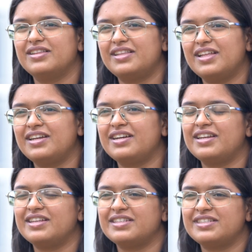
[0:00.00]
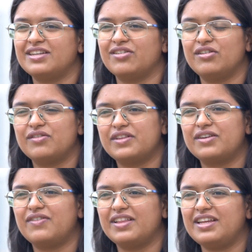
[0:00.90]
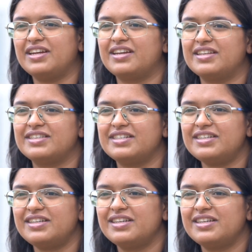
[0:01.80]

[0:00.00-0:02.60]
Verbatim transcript: their interests and all of that very interesting.